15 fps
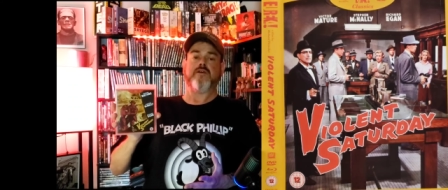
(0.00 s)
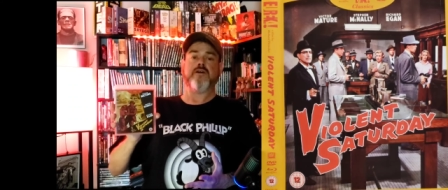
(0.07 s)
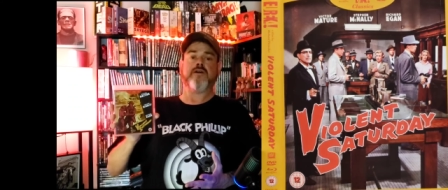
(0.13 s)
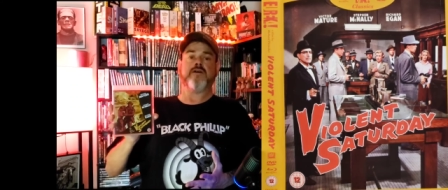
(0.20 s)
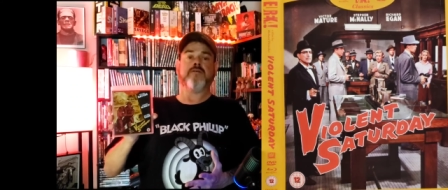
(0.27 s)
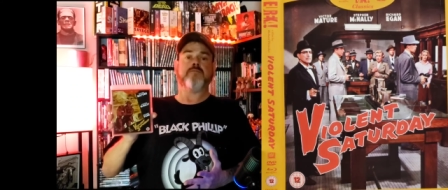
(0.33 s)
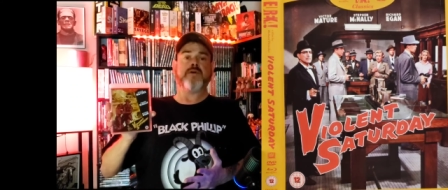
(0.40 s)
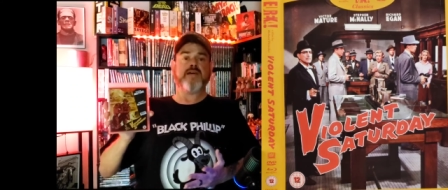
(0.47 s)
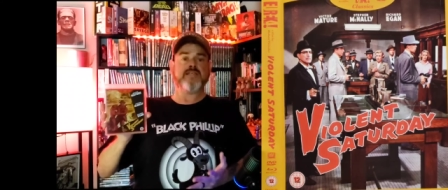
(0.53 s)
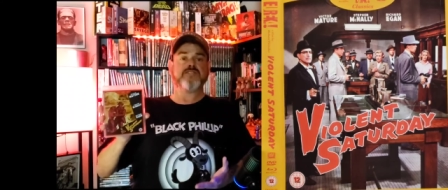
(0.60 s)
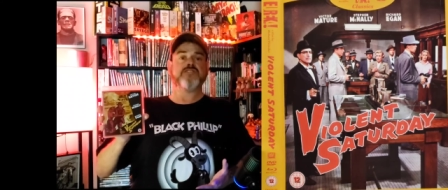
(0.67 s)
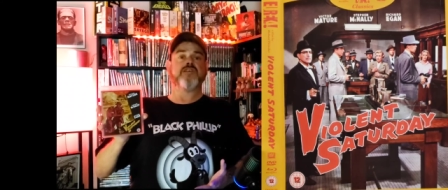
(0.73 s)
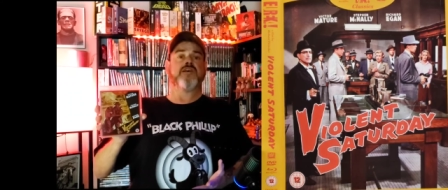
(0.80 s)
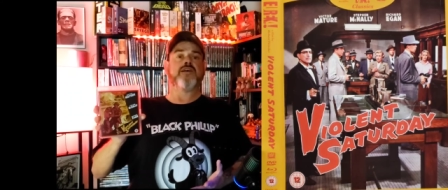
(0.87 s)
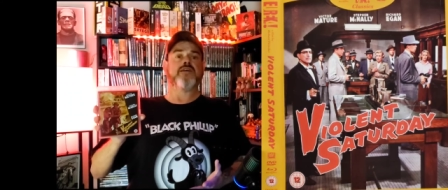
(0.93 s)
um,
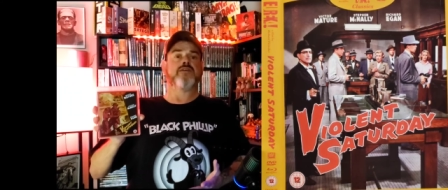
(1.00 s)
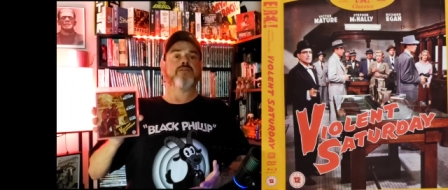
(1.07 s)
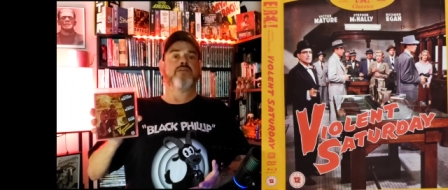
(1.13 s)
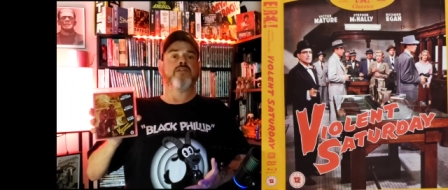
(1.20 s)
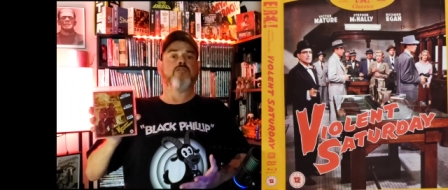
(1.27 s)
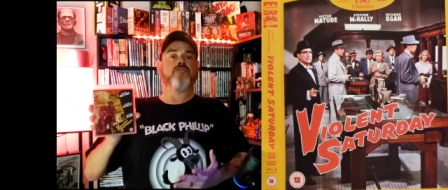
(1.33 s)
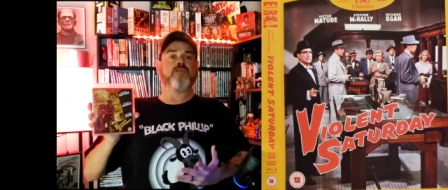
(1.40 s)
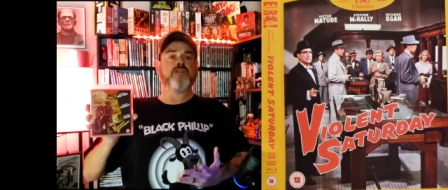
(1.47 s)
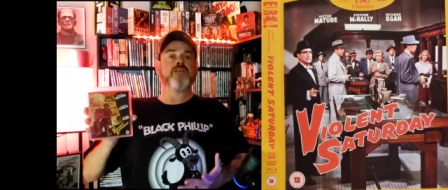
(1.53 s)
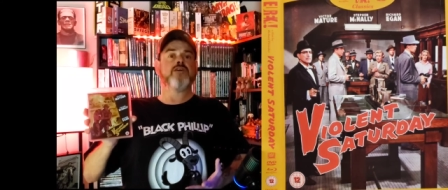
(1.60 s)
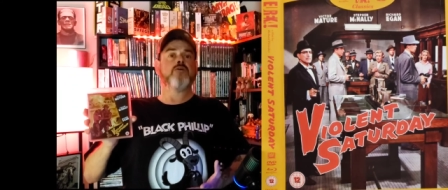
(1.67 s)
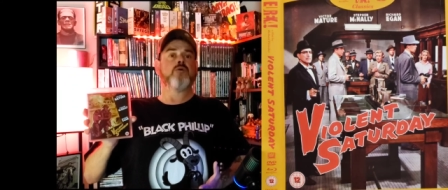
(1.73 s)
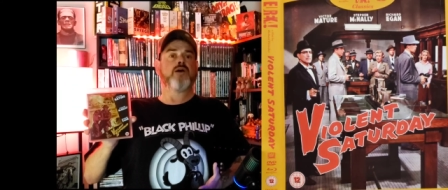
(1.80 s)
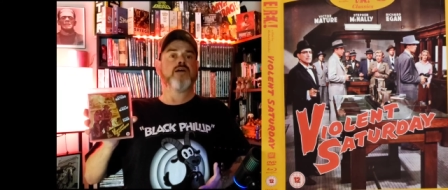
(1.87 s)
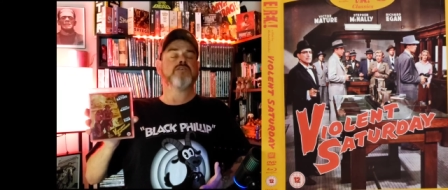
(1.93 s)
essay, you know,
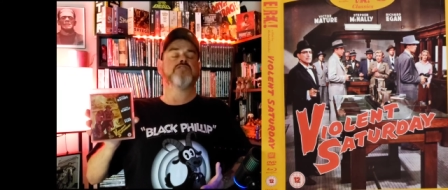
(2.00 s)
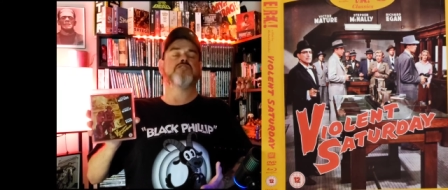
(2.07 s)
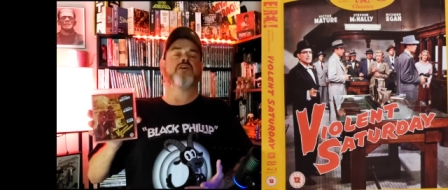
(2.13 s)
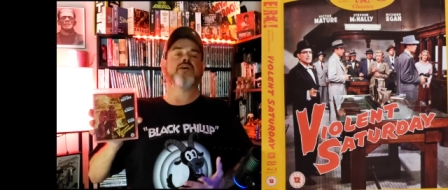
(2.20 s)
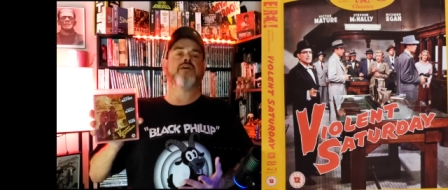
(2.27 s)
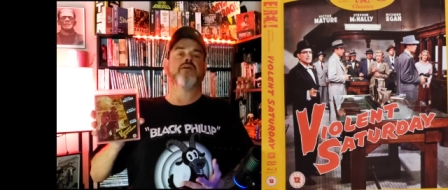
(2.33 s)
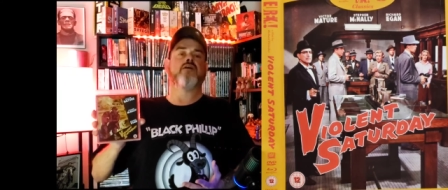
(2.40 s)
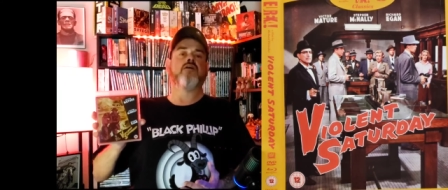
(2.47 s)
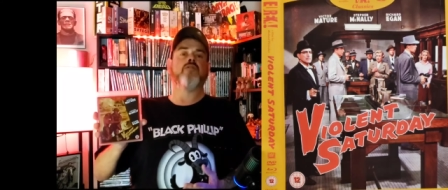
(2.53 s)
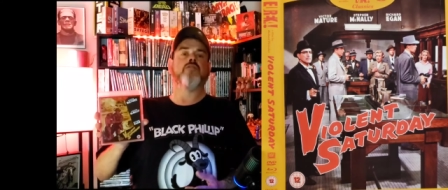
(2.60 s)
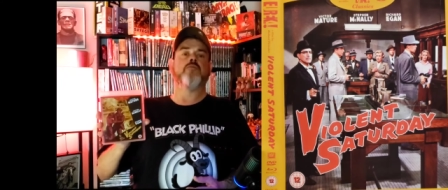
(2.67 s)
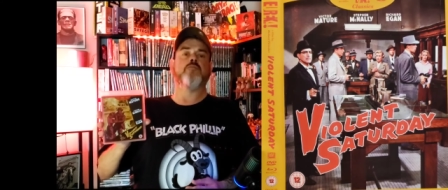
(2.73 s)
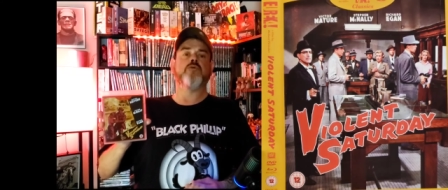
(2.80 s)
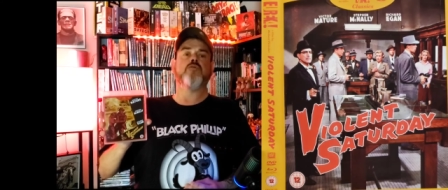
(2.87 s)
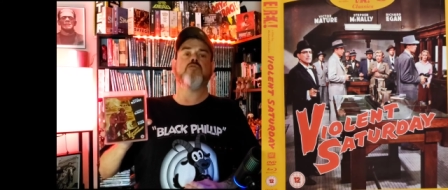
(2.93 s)
video essay on
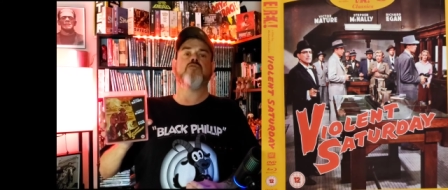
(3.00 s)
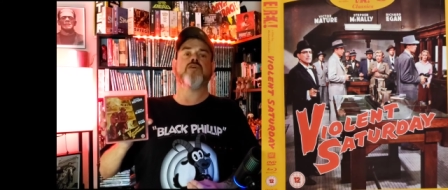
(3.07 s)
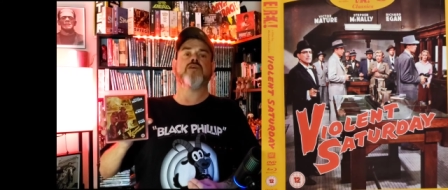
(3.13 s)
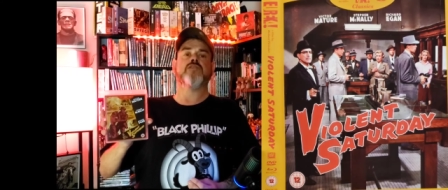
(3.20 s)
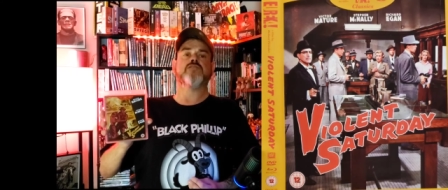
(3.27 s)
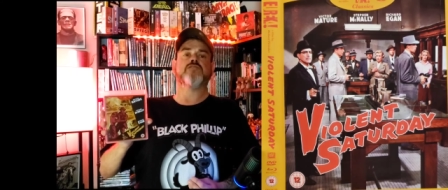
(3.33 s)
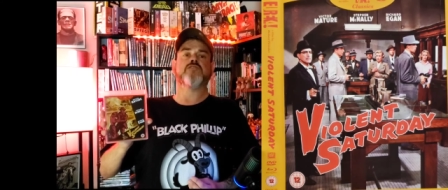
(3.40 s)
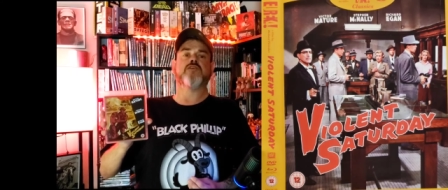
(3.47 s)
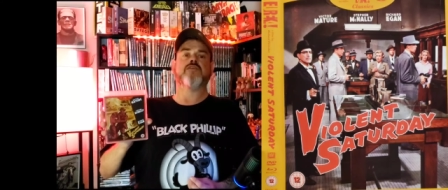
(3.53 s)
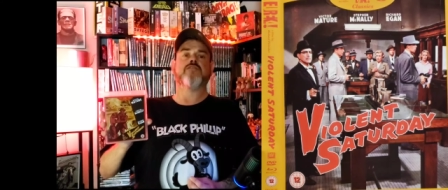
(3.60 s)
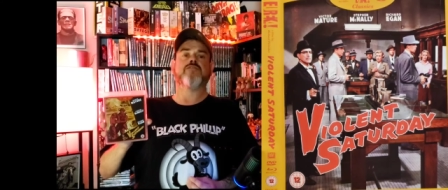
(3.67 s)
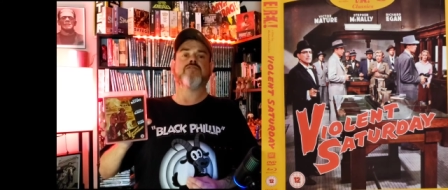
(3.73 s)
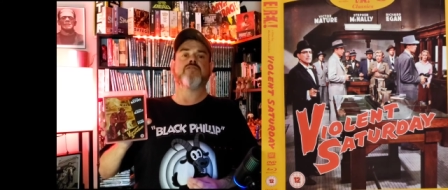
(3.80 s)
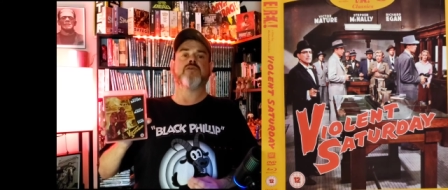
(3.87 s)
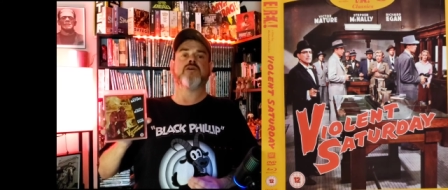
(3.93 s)
the movie and
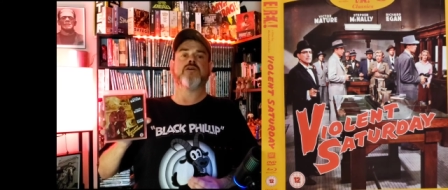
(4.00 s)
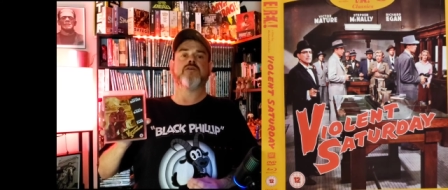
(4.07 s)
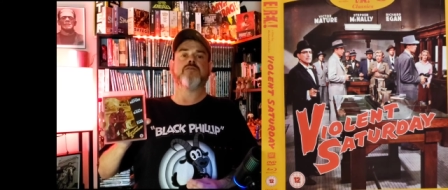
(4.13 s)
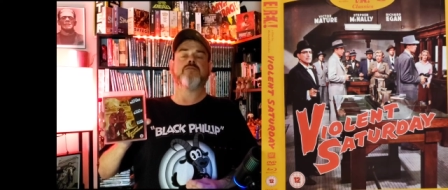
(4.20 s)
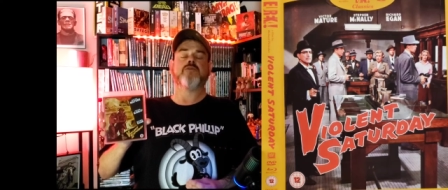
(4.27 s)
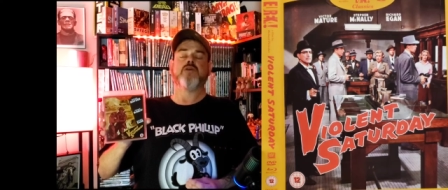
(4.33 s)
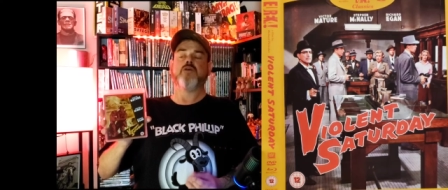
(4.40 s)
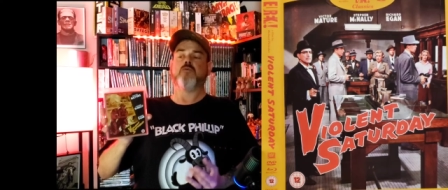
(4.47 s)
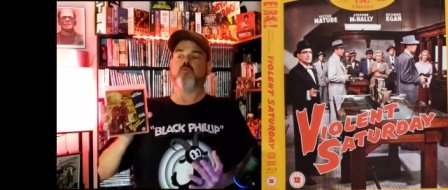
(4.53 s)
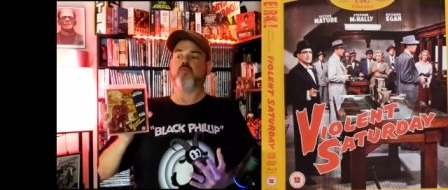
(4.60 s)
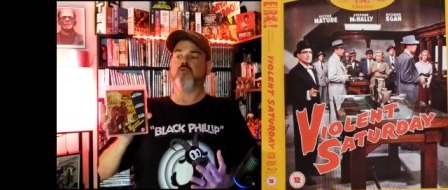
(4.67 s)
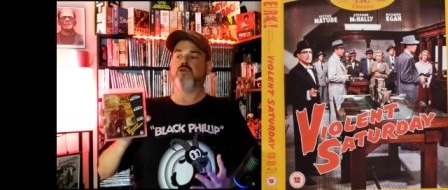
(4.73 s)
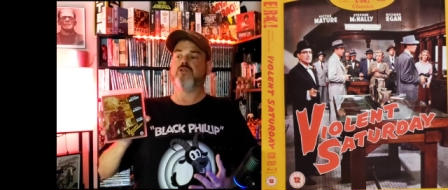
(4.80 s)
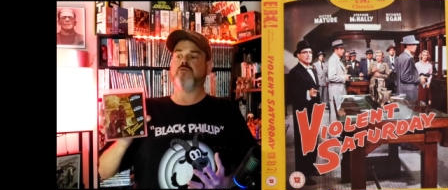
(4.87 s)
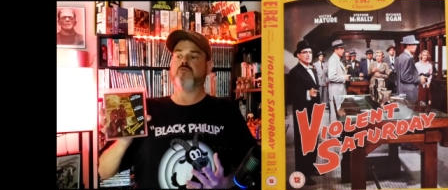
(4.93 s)
stuff. Uh,
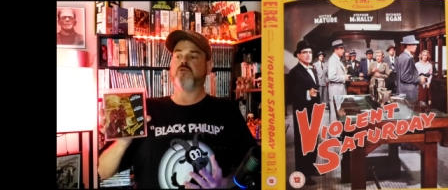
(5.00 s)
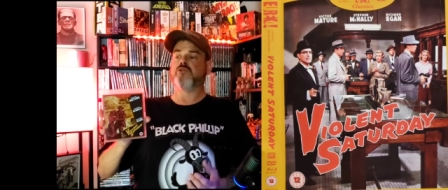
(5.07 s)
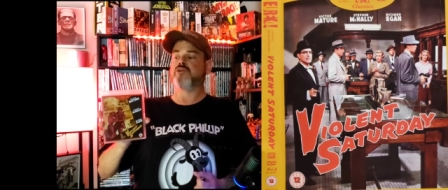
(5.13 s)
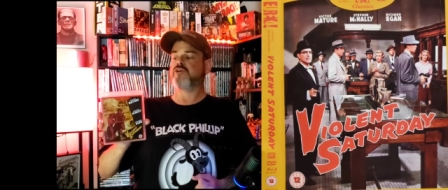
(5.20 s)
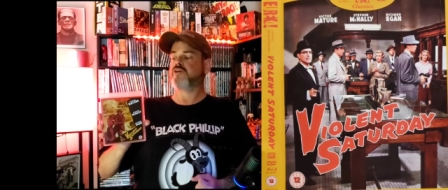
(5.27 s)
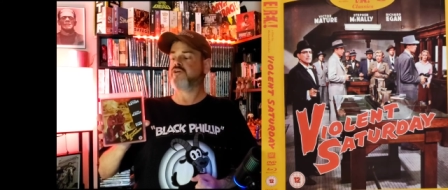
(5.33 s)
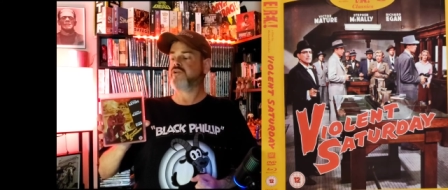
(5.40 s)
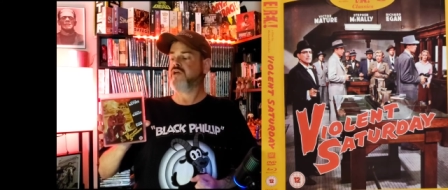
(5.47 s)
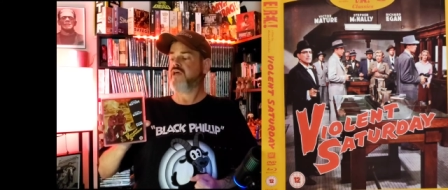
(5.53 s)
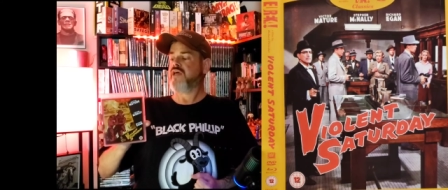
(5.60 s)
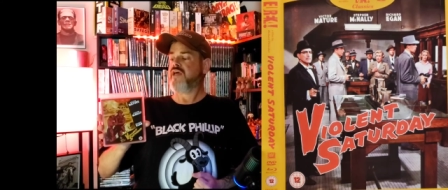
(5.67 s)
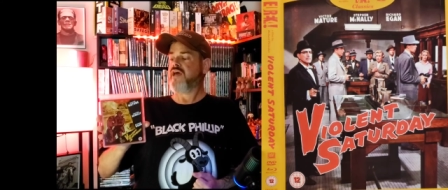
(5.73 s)
really really good.